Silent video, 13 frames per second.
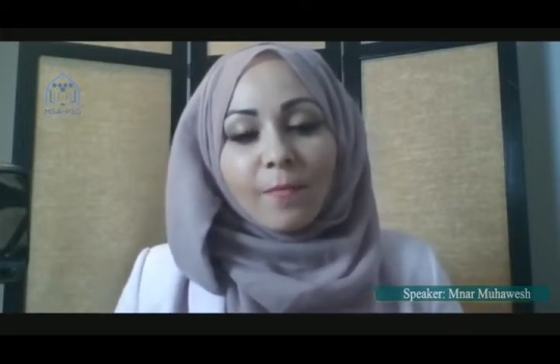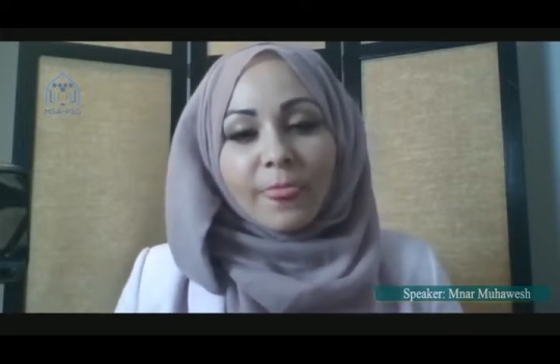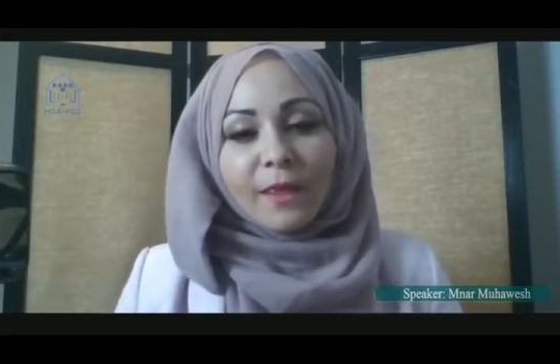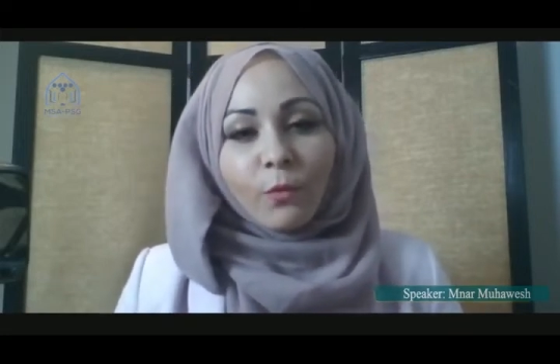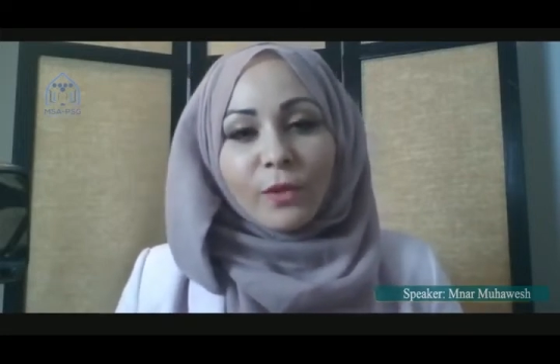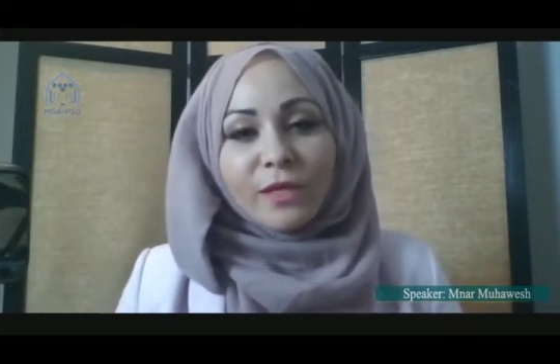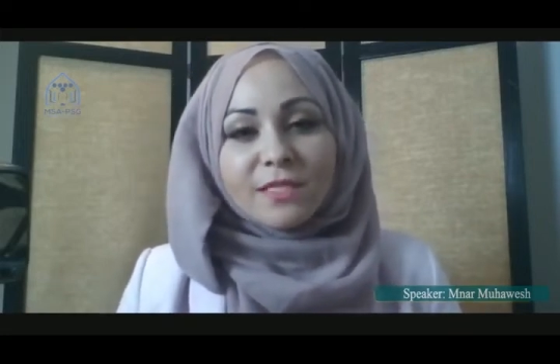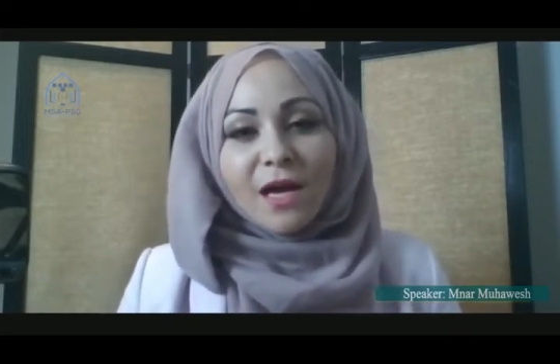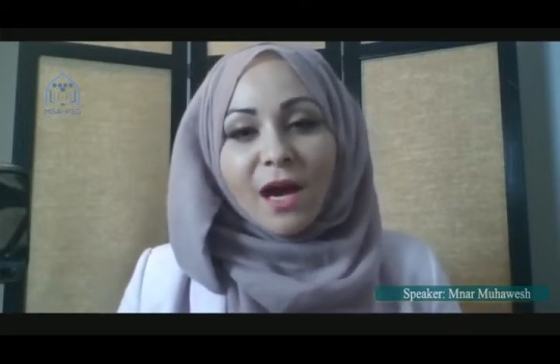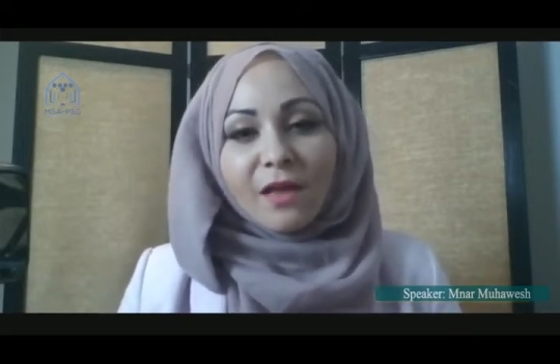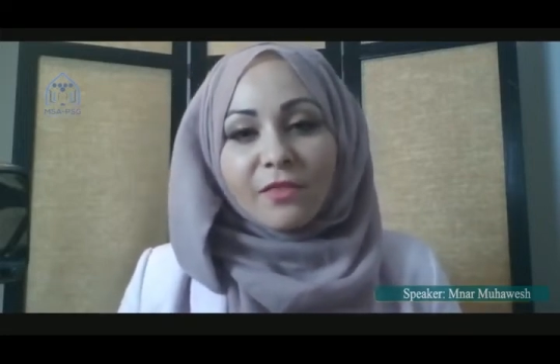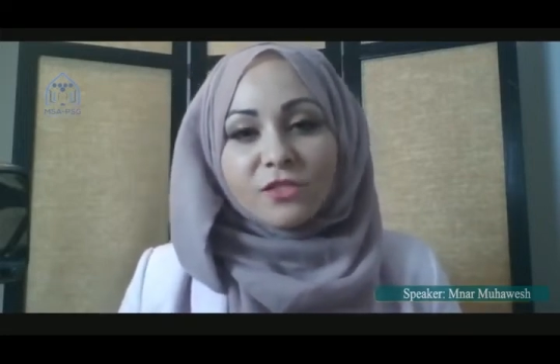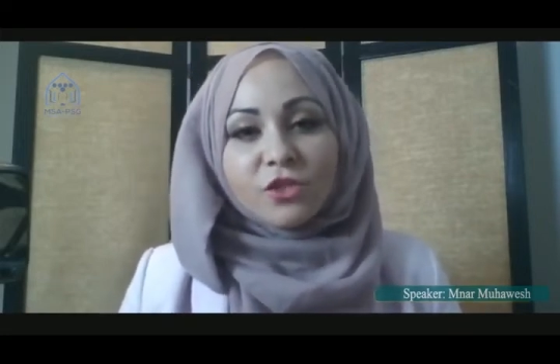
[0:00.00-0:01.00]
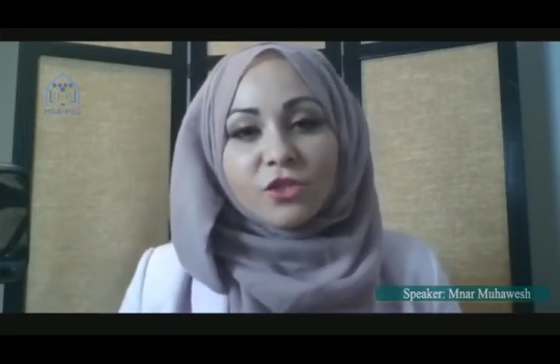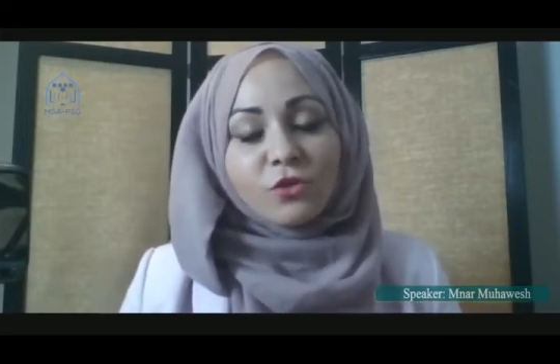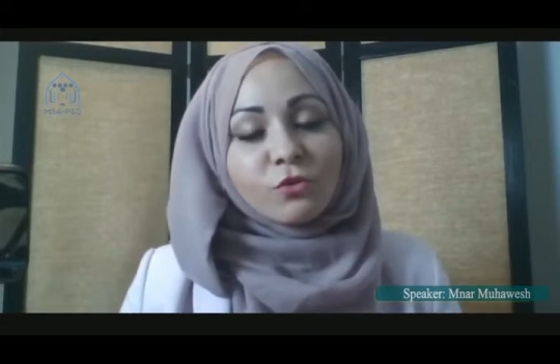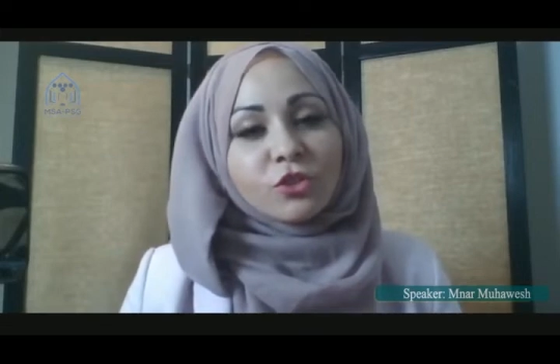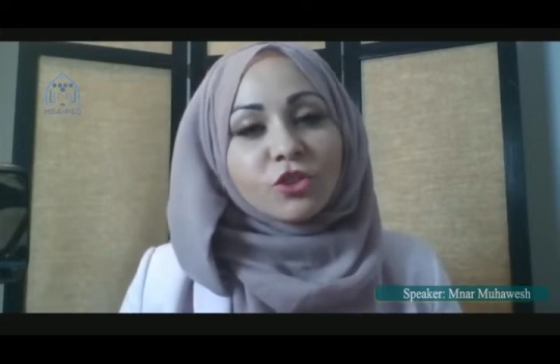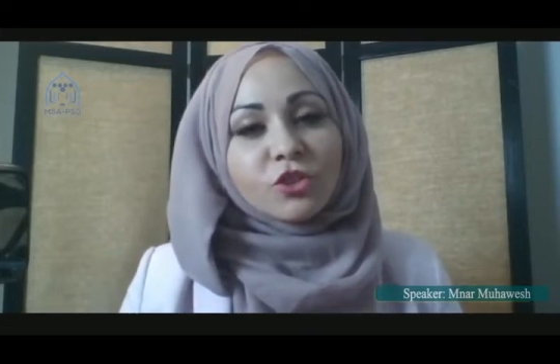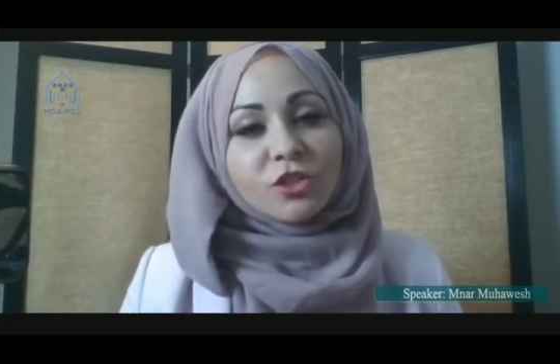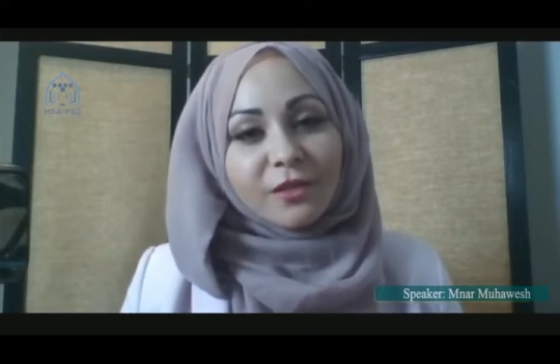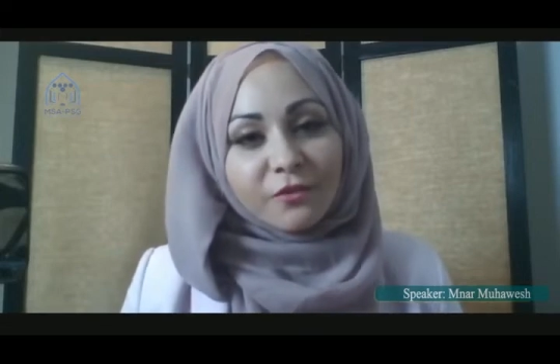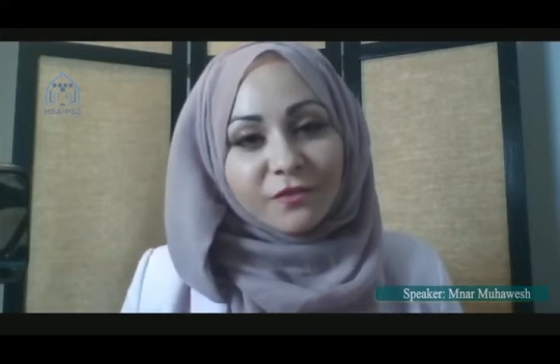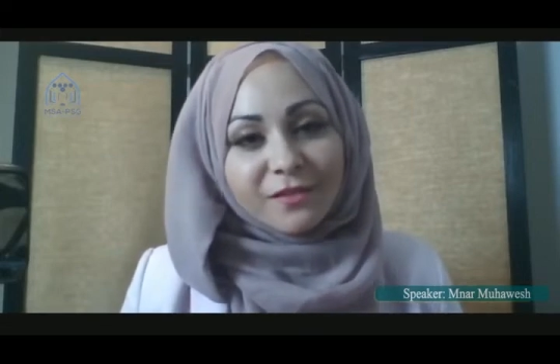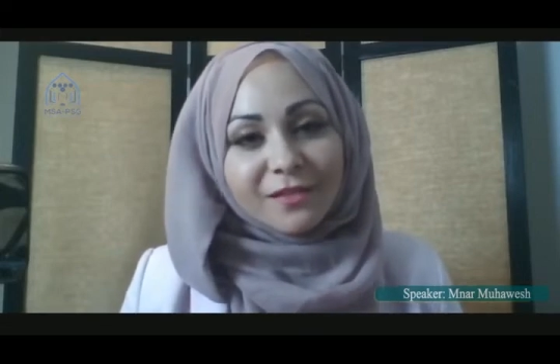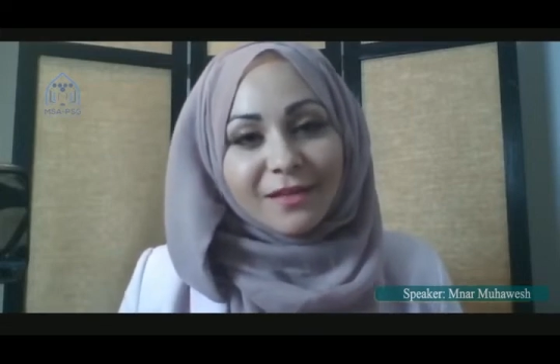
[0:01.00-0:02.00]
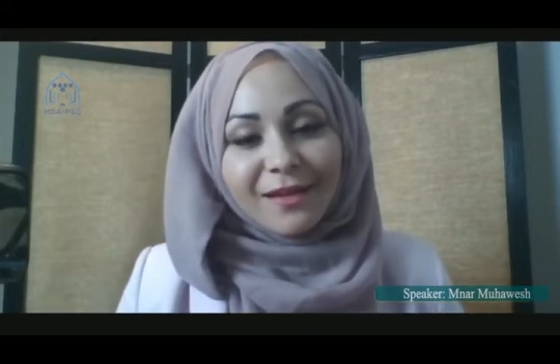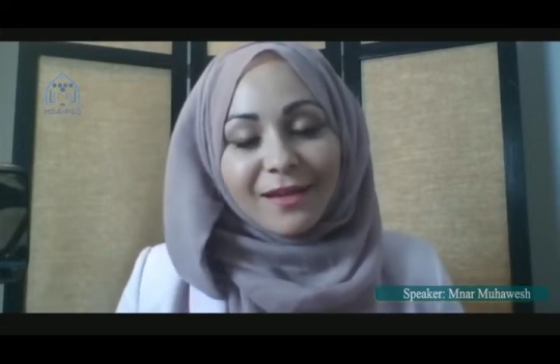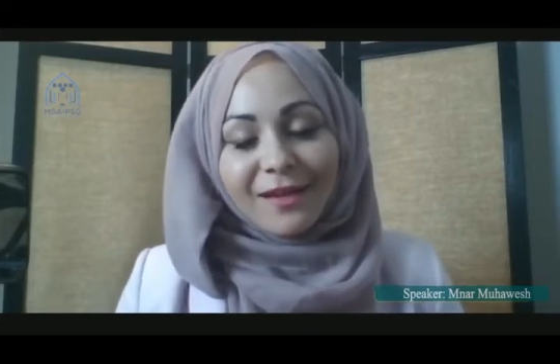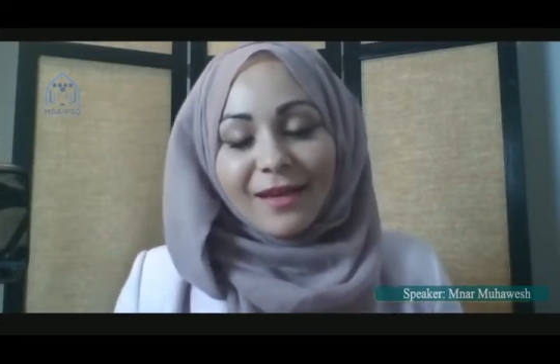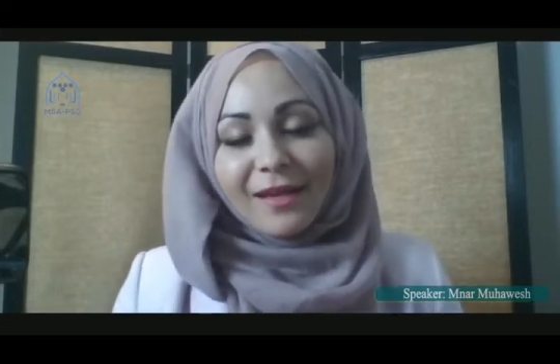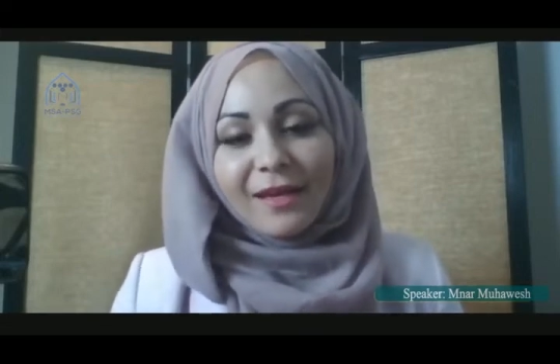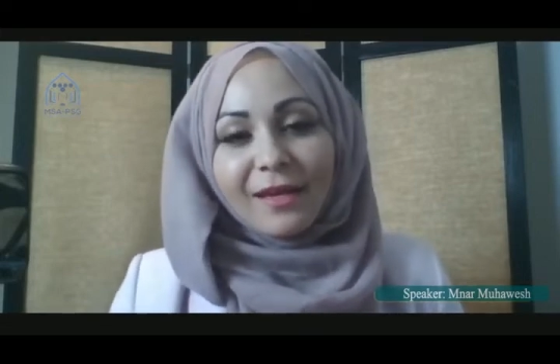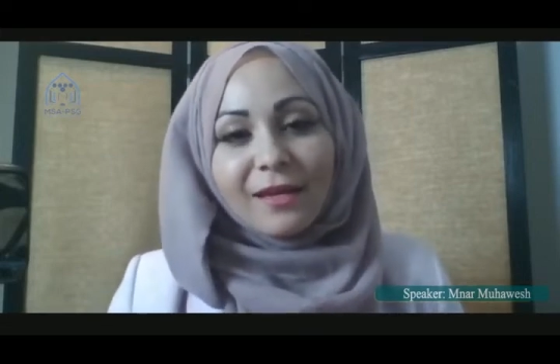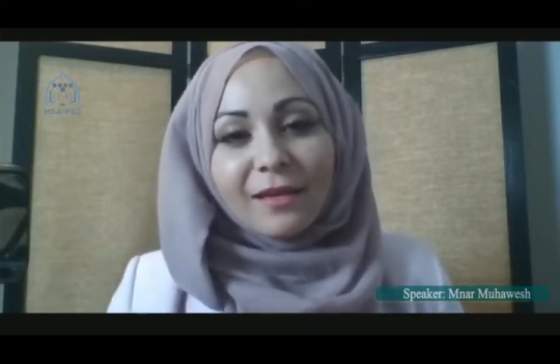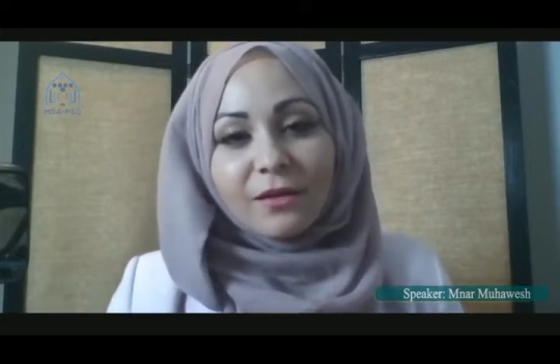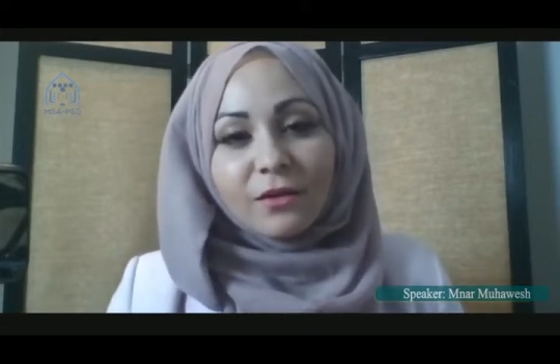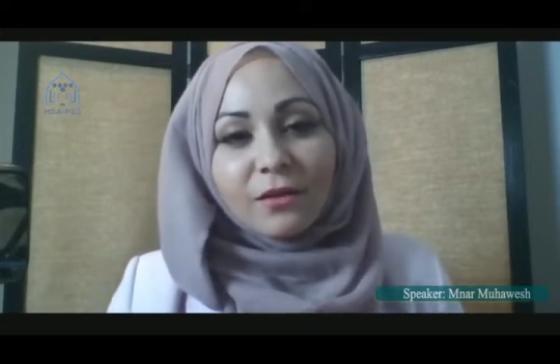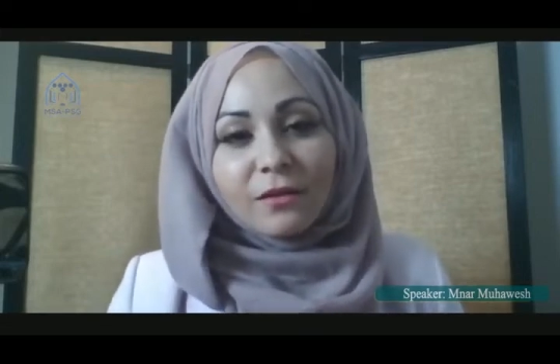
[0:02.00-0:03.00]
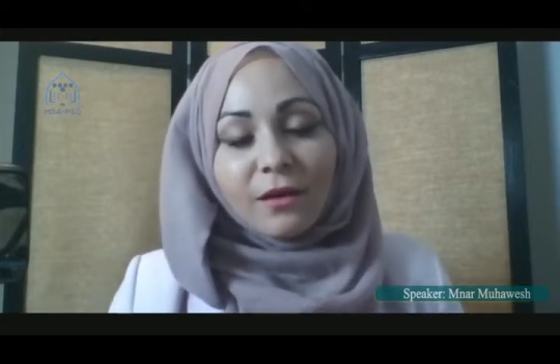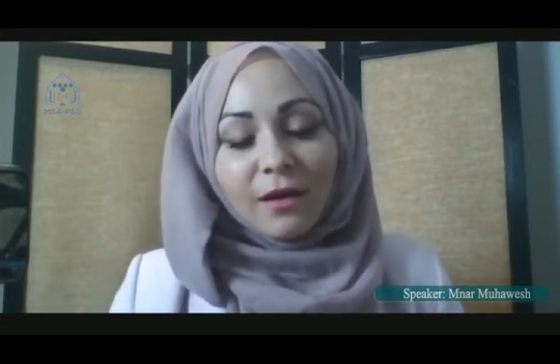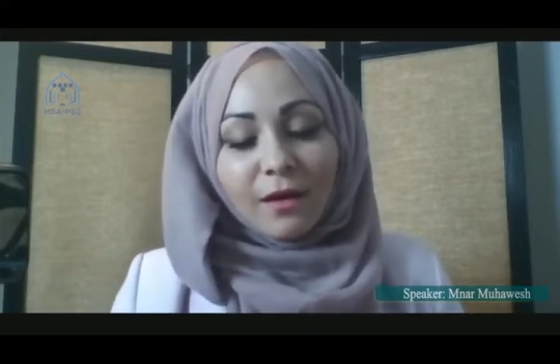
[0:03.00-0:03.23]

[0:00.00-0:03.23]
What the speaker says: we saw this huge shift in